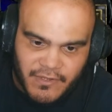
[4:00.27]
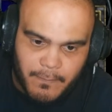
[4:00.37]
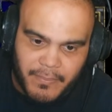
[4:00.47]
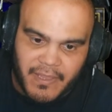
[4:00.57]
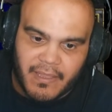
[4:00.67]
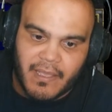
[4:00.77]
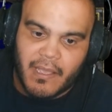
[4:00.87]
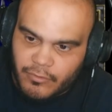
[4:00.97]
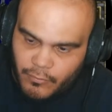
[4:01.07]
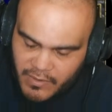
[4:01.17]
dumping
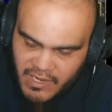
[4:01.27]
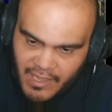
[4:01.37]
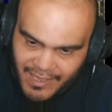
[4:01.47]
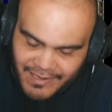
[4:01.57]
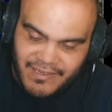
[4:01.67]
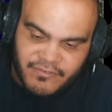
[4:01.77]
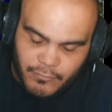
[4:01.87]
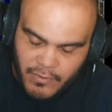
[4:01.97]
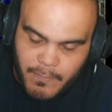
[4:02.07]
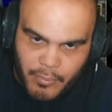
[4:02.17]
at least
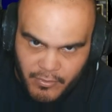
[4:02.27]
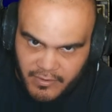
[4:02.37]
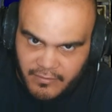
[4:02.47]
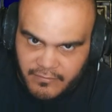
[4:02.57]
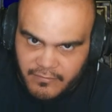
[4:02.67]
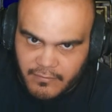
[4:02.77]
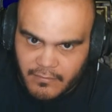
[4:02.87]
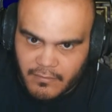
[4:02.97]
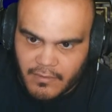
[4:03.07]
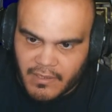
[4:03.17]
3 points
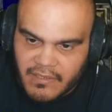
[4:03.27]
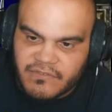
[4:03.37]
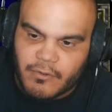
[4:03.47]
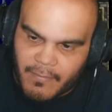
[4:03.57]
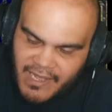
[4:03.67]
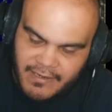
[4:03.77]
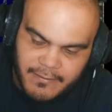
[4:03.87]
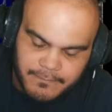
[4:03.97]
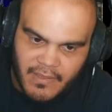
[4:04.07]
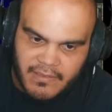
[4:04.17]
into mana,
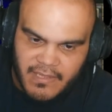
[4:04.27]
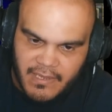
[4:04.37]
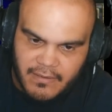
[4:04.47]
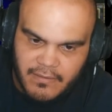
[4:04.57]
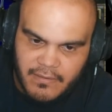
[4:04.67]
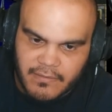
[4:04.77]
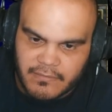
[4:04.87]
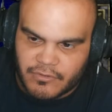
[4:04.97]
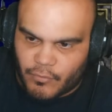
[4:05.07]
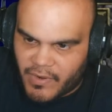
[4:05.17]
and then
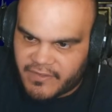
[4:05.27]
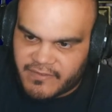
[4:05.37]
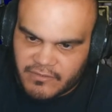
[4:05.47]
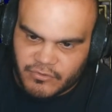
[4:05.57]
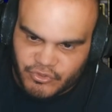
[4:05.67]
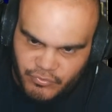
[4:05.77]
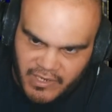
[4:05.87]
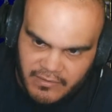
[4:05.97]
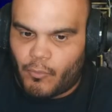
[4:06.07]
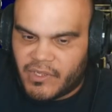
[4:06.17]
the rest into
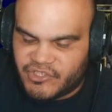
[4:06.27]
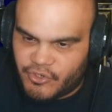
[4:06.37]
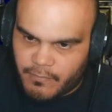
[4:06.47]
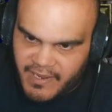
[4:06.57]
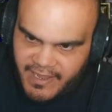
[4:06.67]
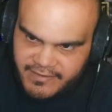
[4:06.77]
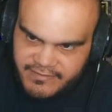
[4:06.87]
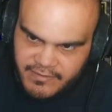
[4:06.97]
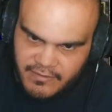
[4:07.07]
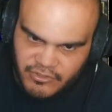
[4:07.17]
strength. Once you
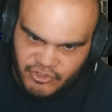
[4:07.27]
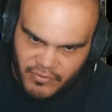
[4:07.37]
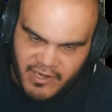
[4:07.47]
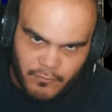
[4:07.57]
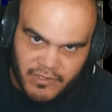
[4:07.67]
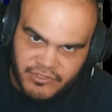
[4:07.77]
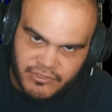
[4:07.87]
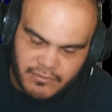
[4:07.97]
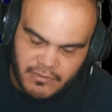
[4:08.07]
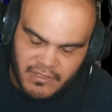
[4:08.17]
max strength,
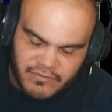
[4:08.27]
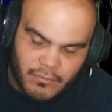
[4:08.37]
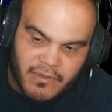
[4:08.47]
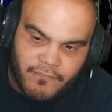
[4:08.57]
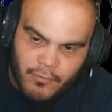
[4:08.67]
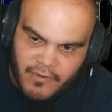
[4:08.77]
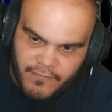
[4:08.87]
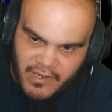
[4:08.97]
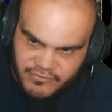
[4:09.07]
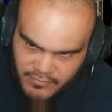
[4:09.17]
which is only
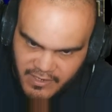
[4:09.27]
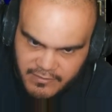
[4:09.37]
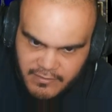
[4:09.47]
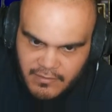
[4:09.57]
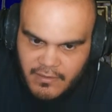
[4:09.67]
45 strength,